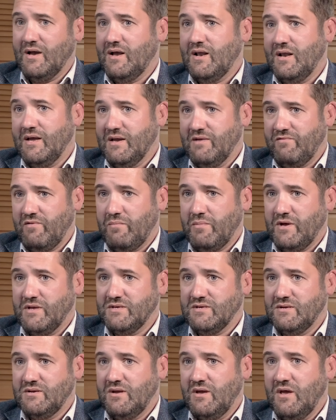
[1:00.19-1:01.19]
a click of a
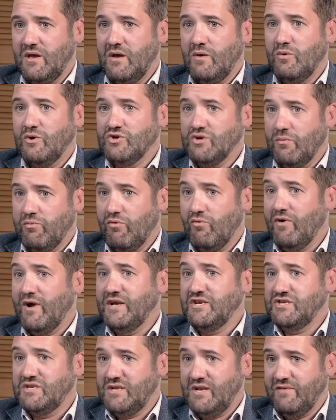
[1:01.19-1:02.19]
button, which
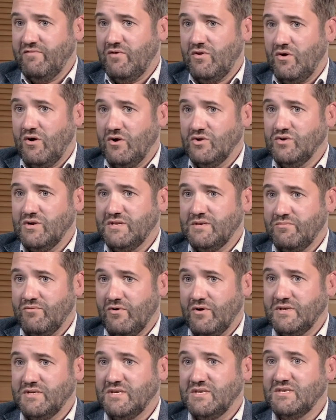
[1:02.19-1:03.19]
operationally for large
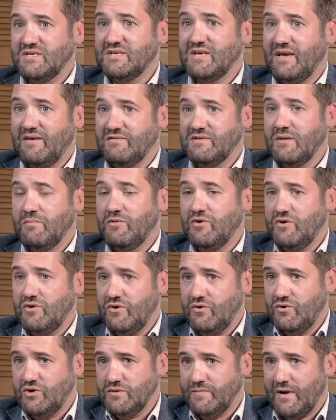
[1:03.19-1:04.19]
enterprises saves them a
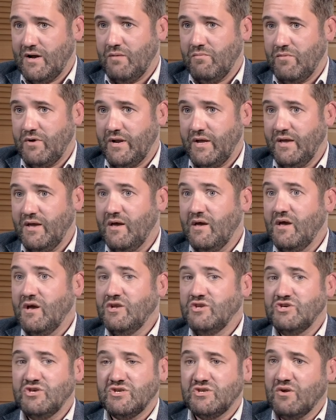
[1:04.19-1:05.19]
huge amount of money
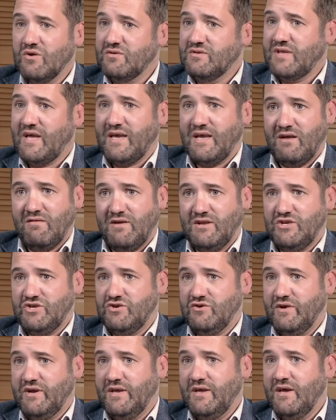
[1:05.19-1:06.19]
just on data
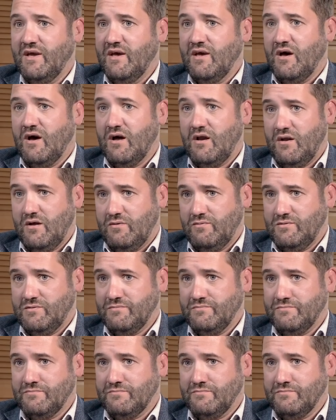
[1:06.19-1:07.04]
entry alone.